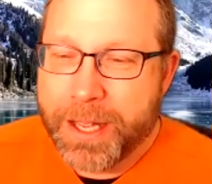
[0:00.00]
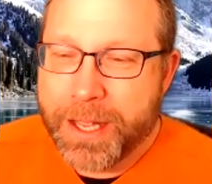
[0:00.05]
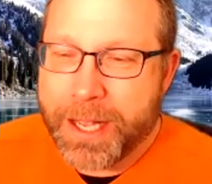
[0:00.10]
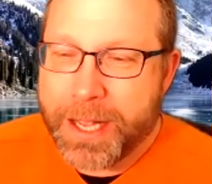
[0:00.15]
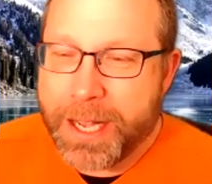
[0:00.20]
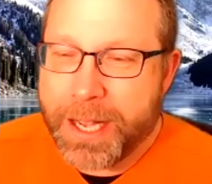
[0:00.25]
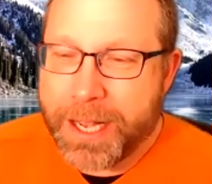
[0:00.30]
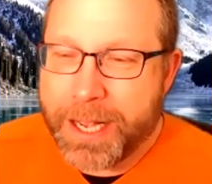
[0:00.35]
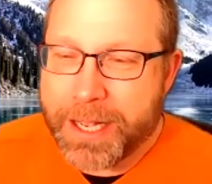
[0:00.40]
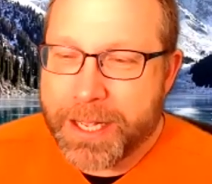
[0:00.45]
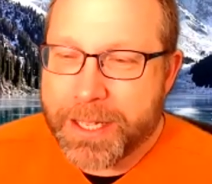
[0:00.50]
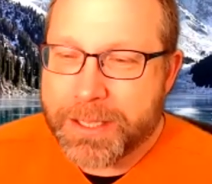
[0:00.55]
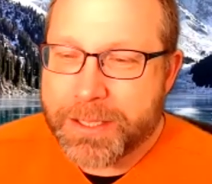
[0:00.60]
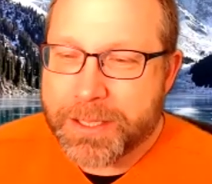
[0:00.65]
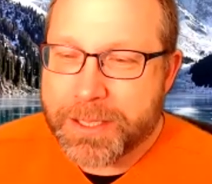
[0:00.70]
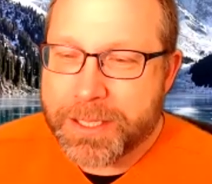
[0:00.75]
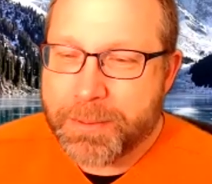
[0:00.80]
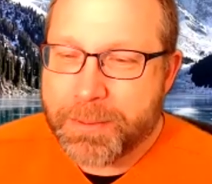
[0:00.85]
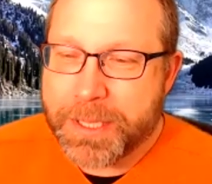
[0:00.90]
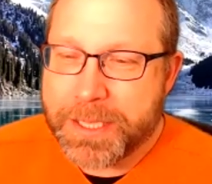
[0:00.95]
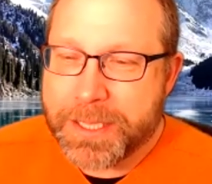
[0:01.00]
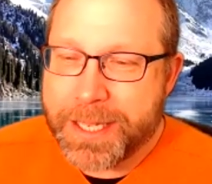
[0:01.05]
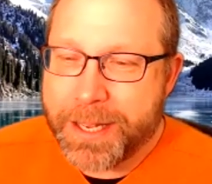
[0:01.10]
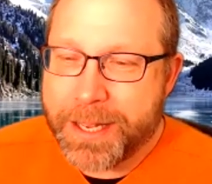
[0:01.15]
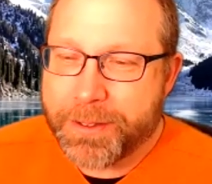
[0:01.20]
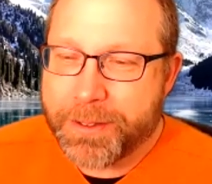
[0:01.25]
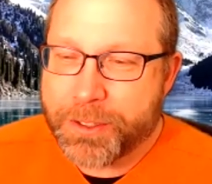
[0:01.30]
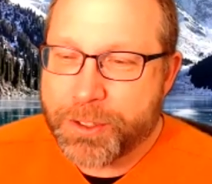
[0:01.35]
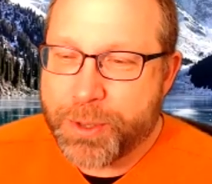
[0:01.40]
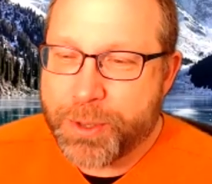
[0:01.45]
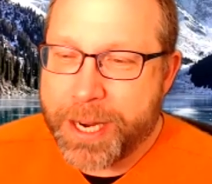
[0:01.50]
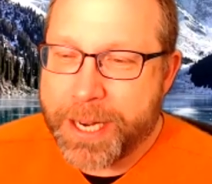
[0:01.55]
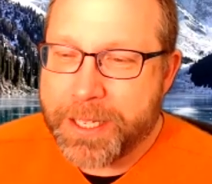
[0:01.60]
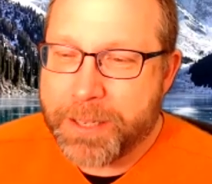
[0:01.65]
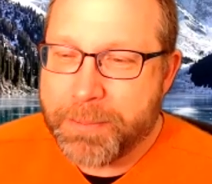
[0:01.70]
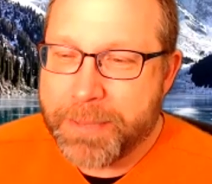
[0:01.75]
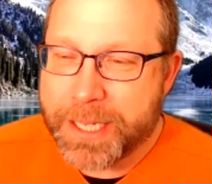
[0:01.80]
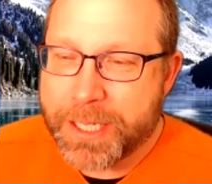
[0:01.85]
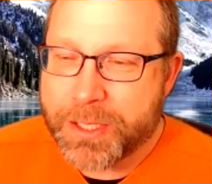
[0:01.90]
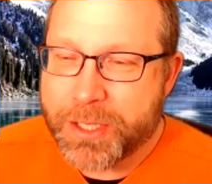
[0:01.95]
So someone is saying they're trying to
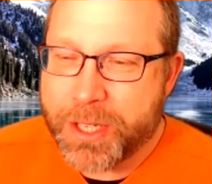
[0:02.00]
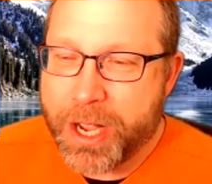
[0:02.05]
mix